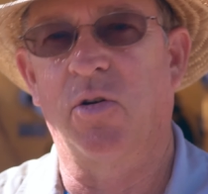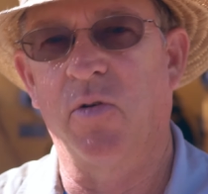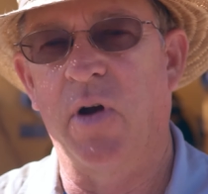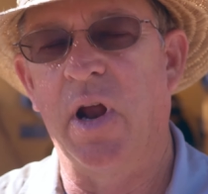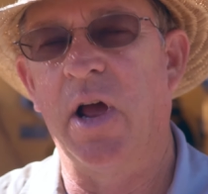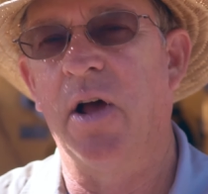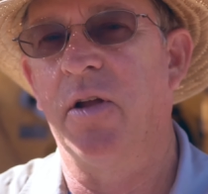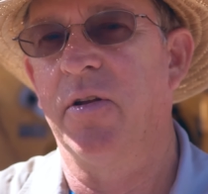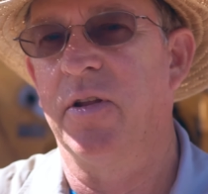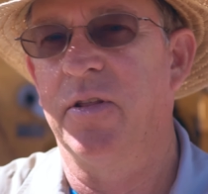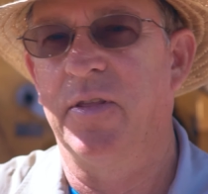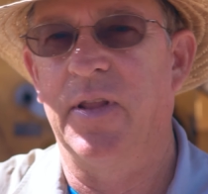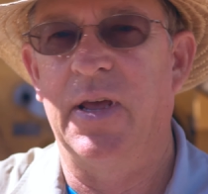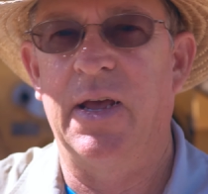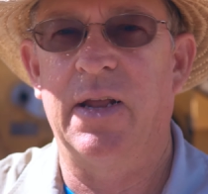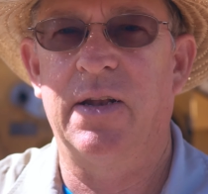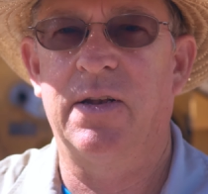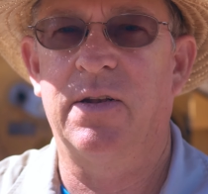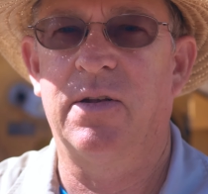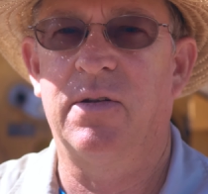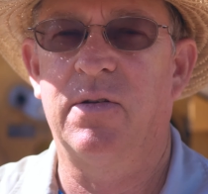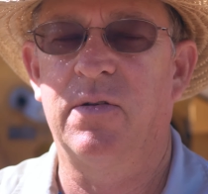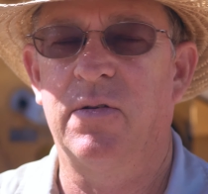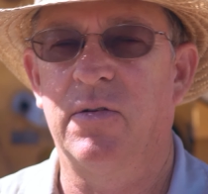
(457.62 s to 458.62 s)
ground in that
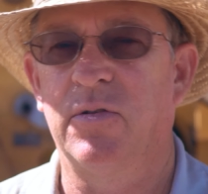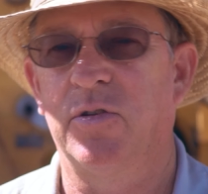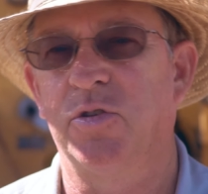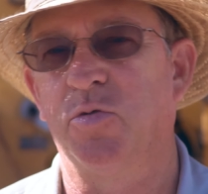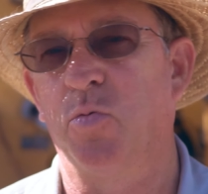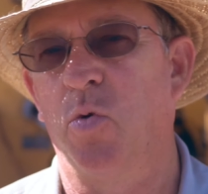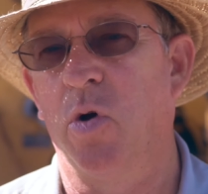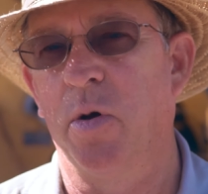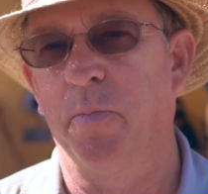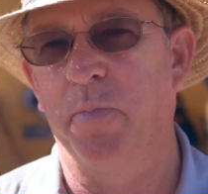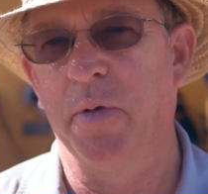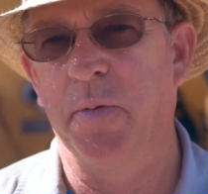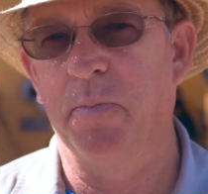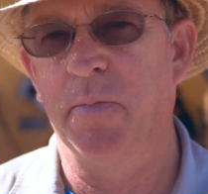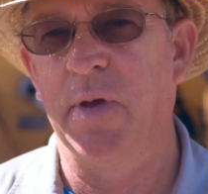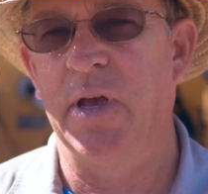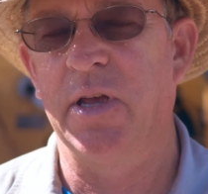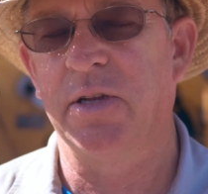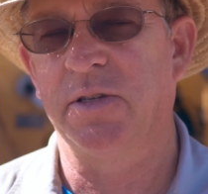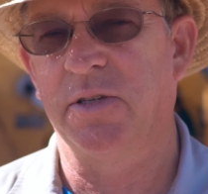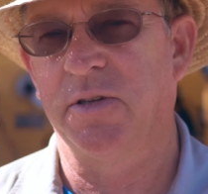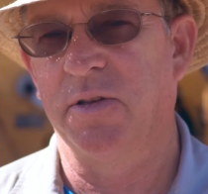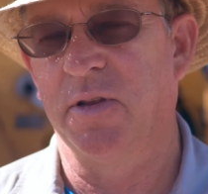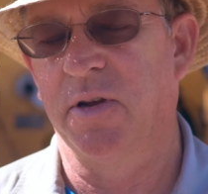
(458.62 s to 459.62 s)
swampy
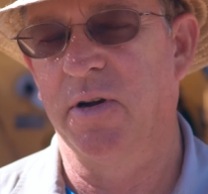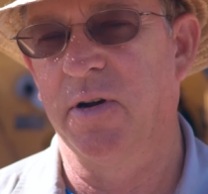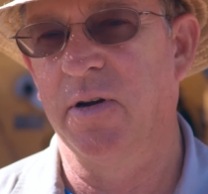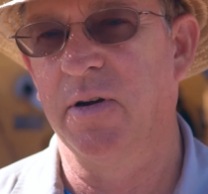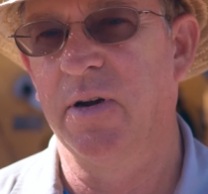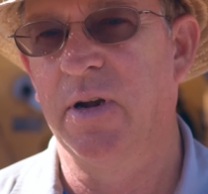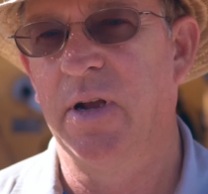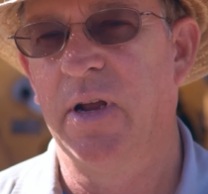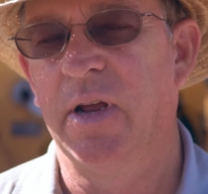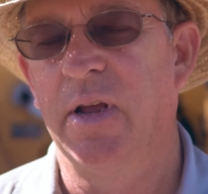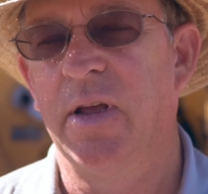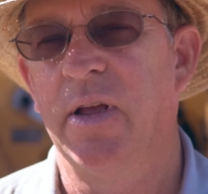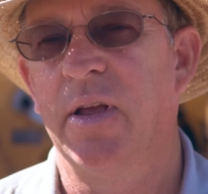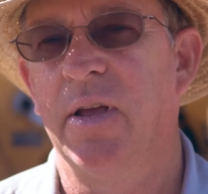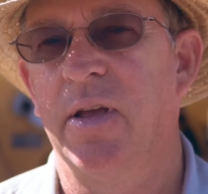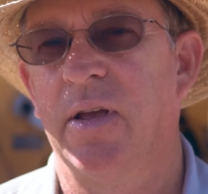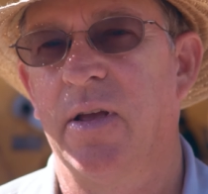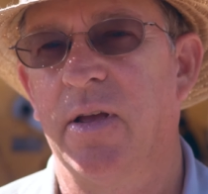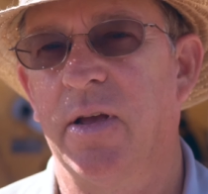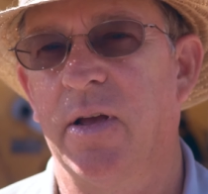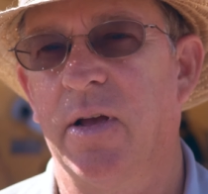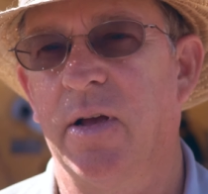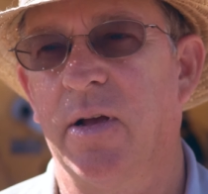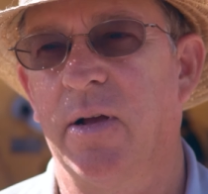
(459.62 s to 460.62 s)
mess there.
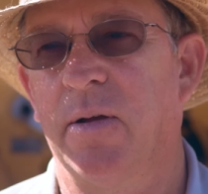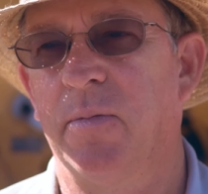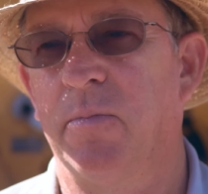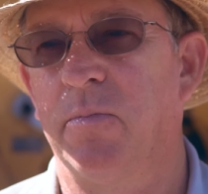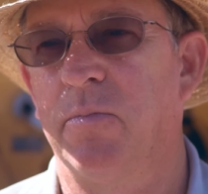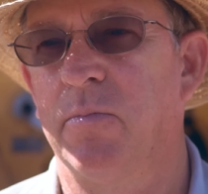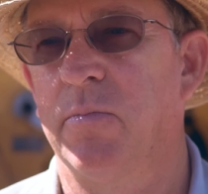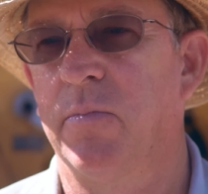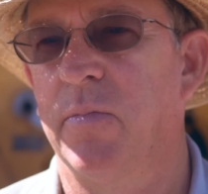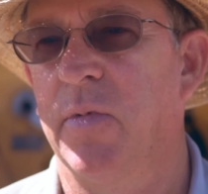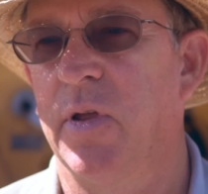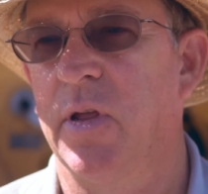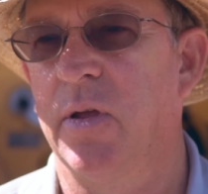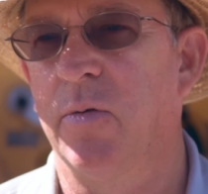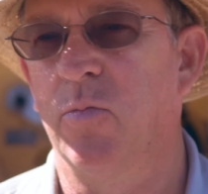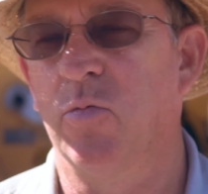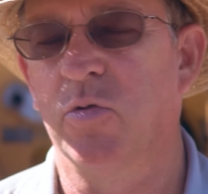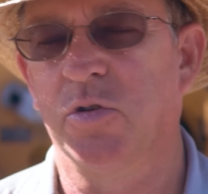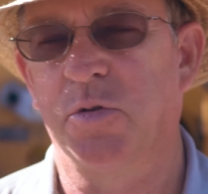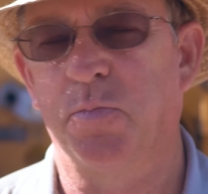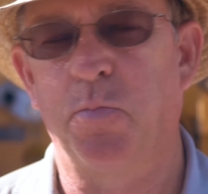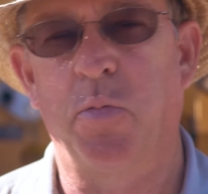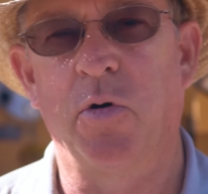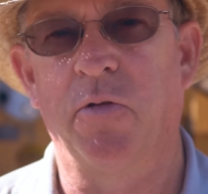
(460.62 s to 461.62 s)
It
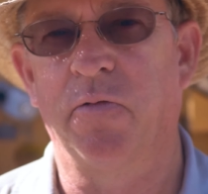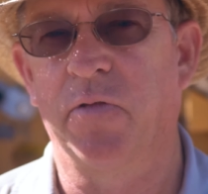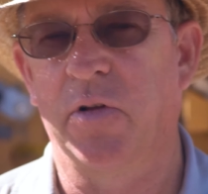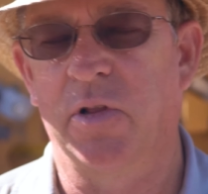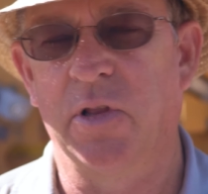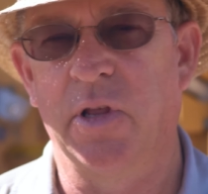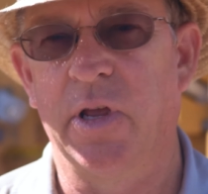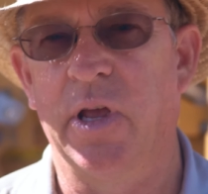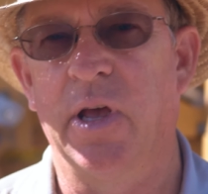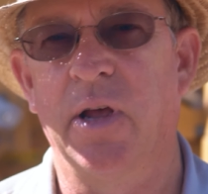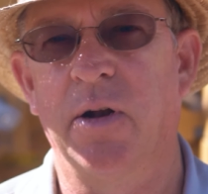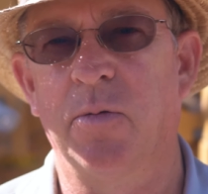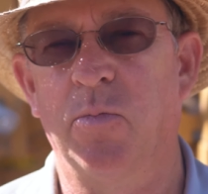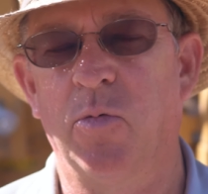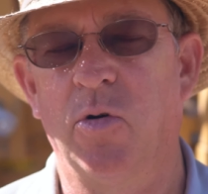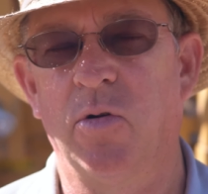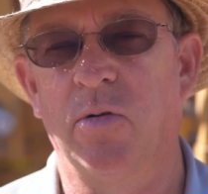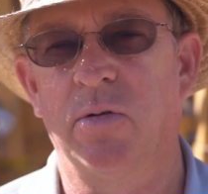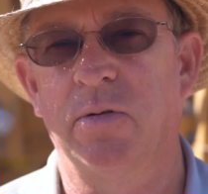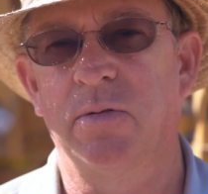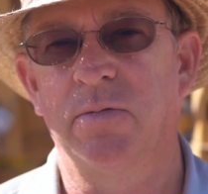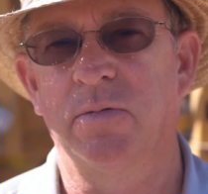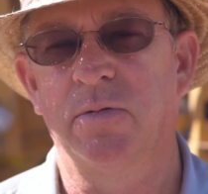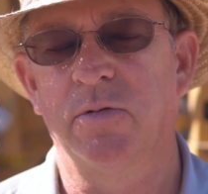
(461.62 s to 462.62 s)
was perfectly
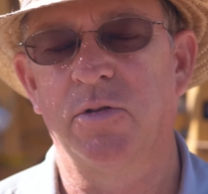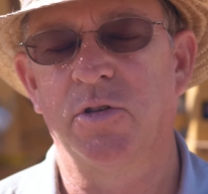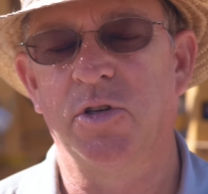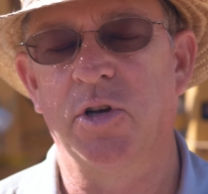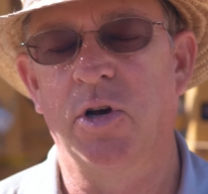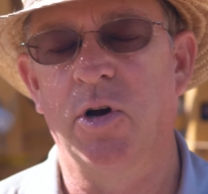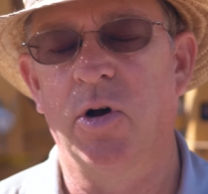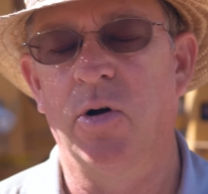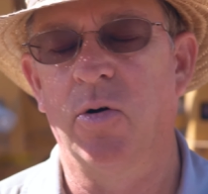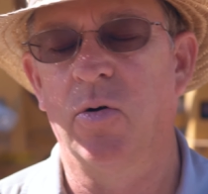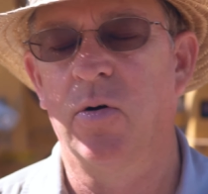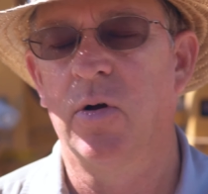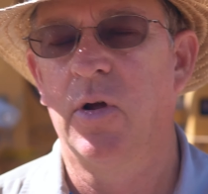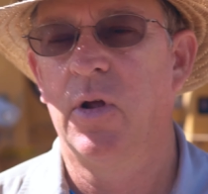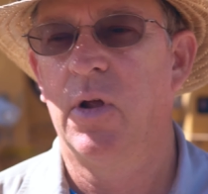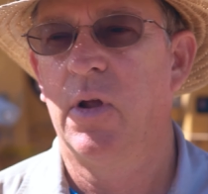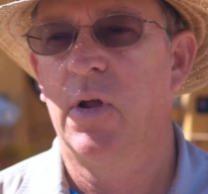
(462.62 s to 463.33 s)
edible. So,